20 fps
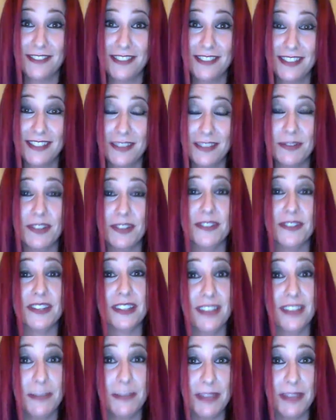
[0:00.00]
that results in a
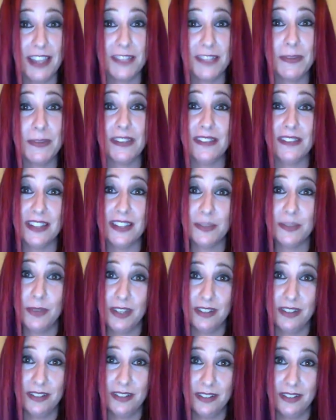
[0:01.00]
climax, because that's what
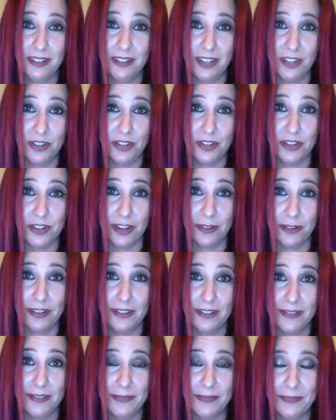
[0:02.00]
aligns your chakras.